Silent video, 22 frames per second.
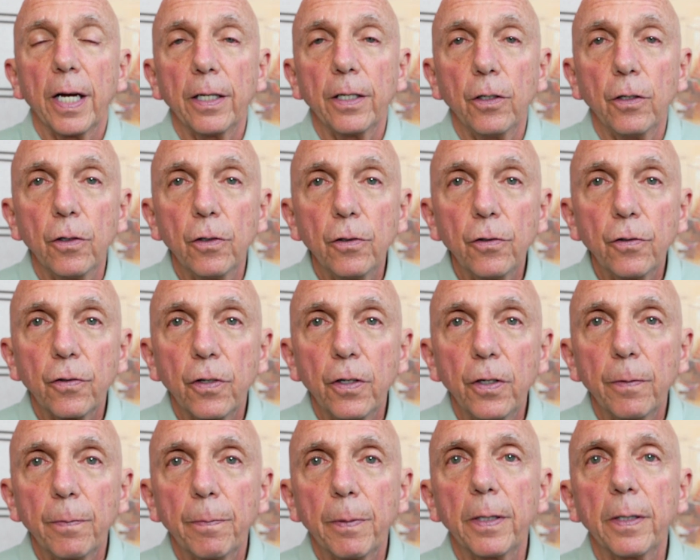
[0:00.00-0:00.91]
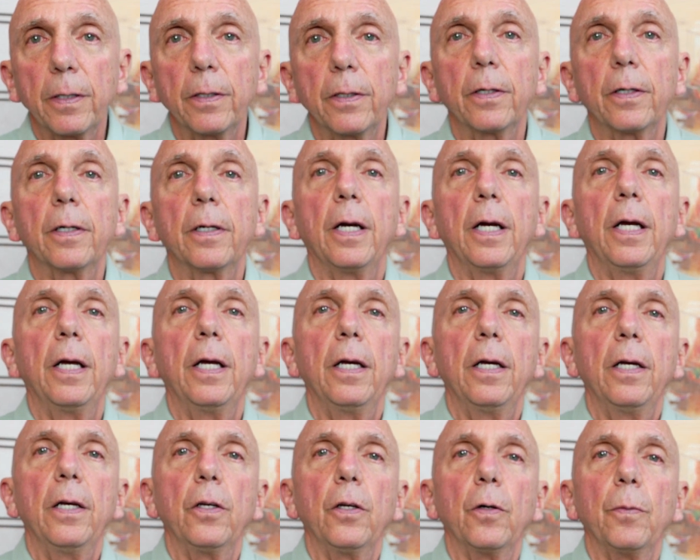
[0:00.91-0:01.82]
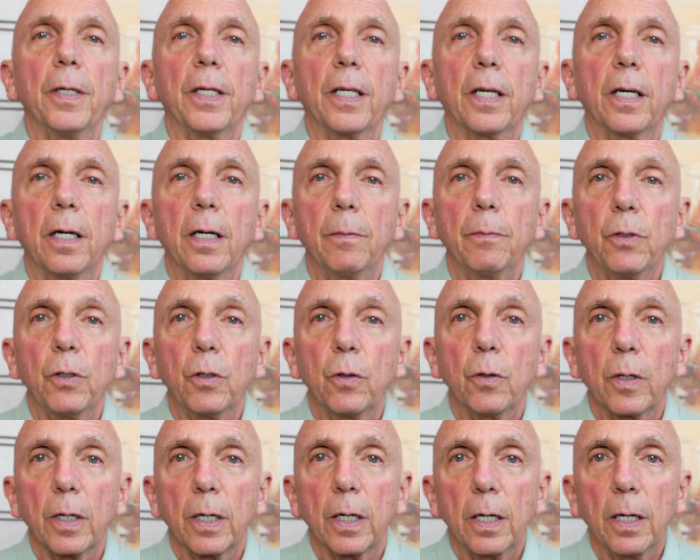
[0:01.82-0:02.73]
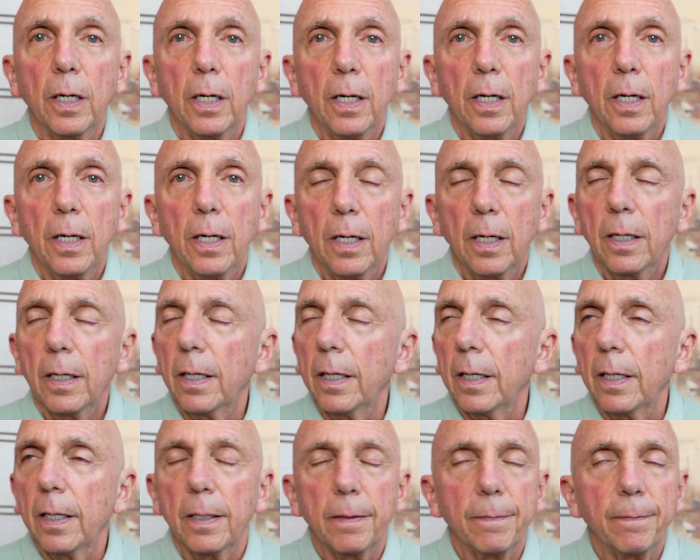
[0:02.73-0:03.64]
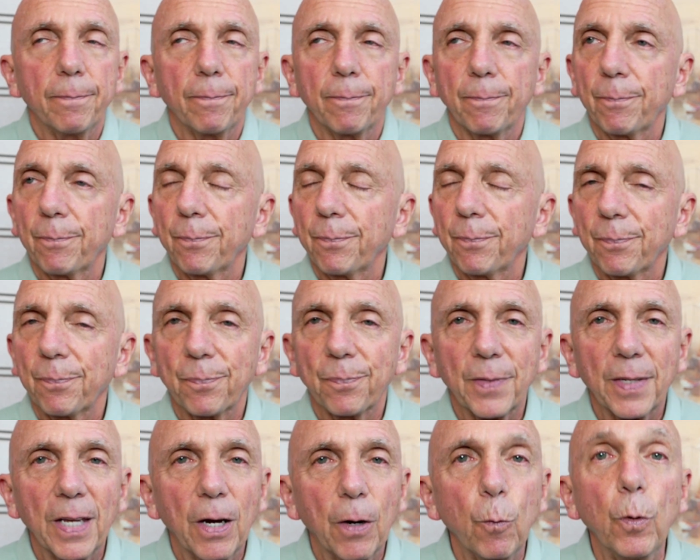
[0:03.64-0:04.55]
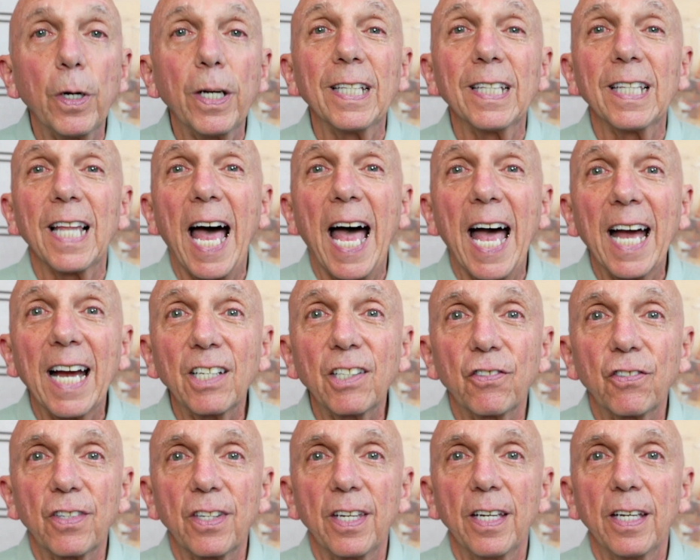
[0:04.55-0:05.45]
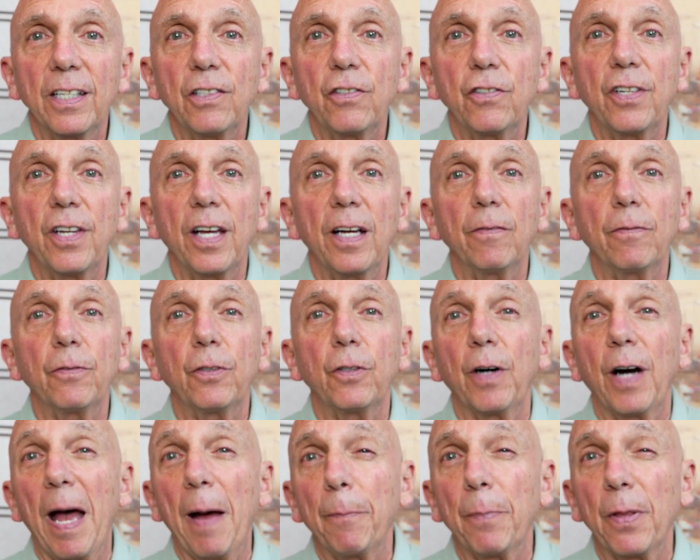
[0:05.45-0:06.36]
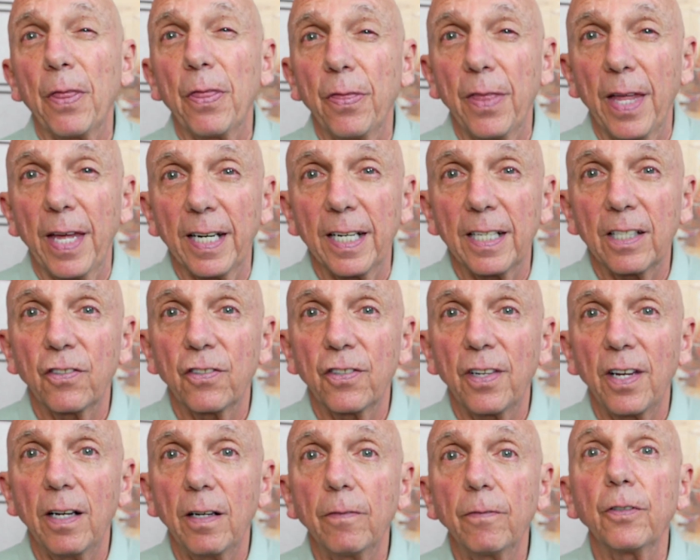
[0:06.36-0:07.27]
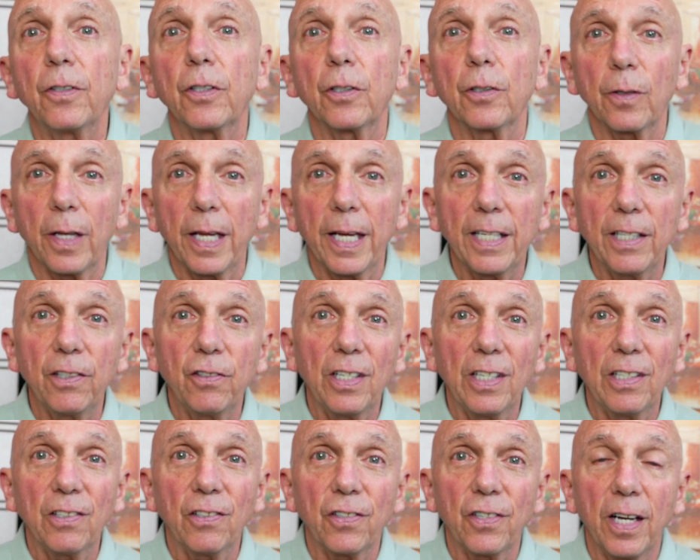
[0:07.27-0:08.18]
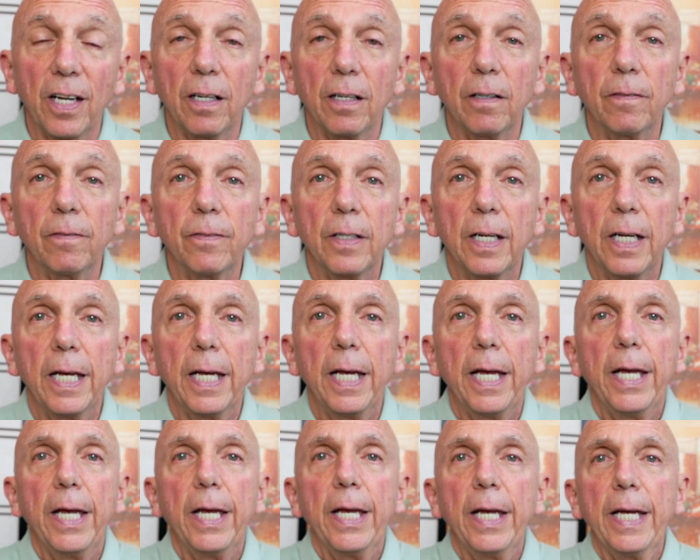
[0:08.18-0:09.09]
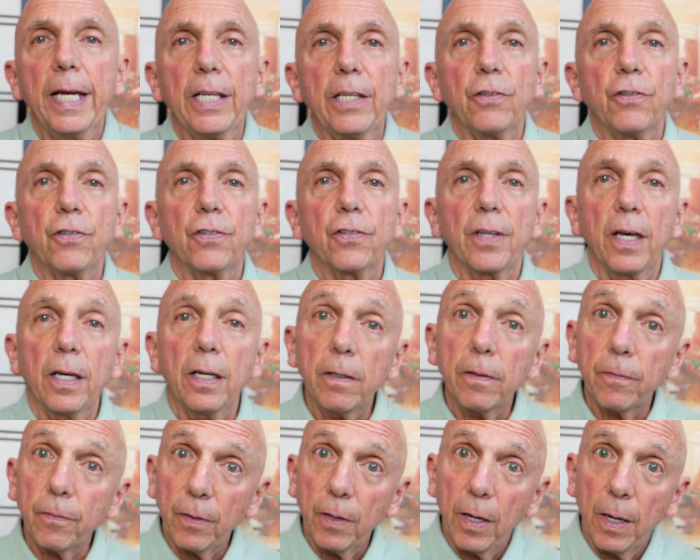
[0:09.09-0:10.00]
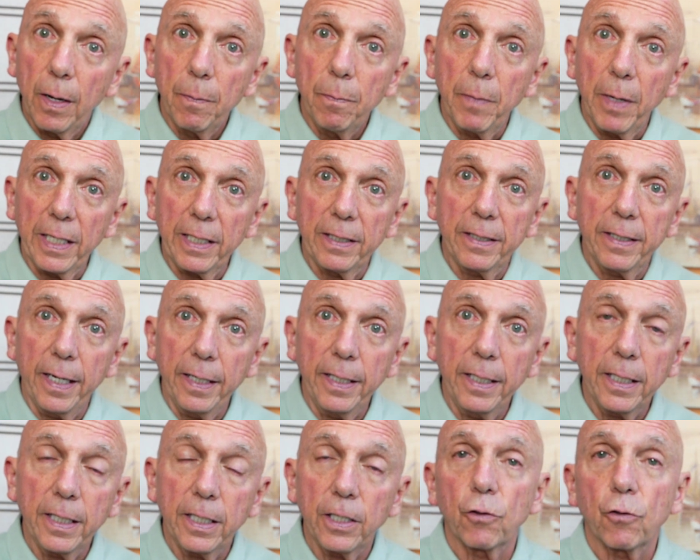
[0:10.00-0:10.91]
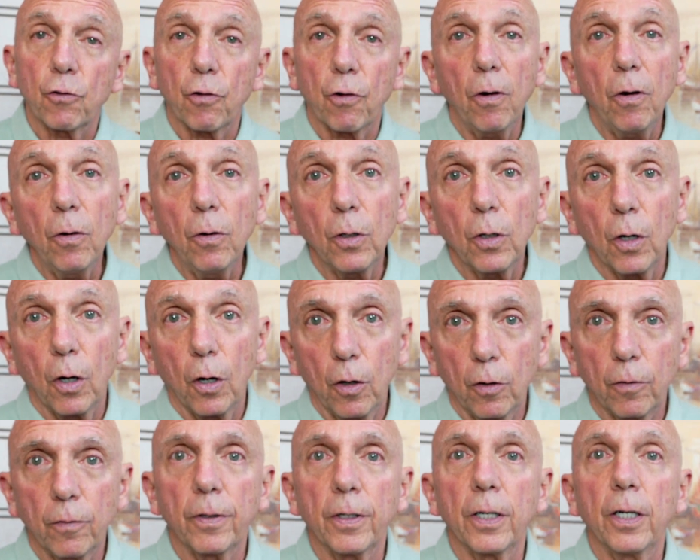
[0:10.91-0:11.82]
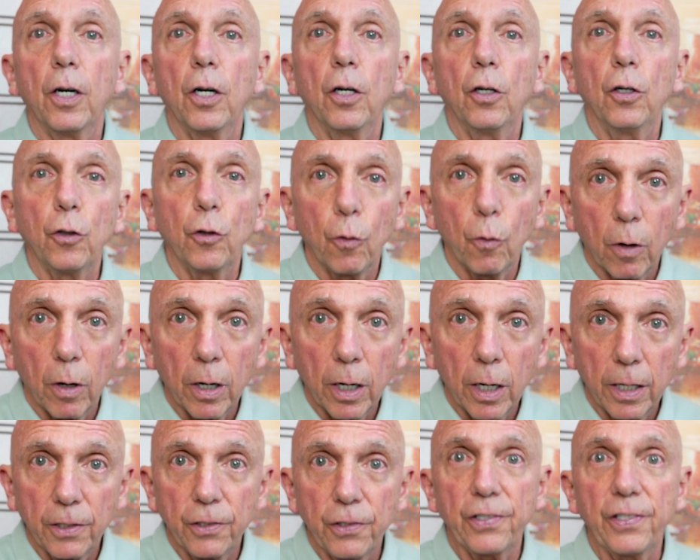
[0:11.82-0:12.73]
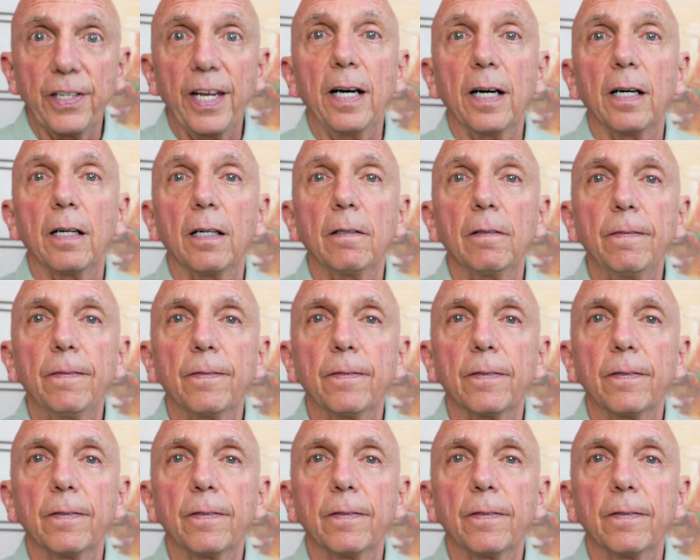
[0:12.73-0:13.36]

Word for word: used to your partner, you become your uh, relaxed self, your apathetic self, your lazy self. Instead of maintaining control over yourself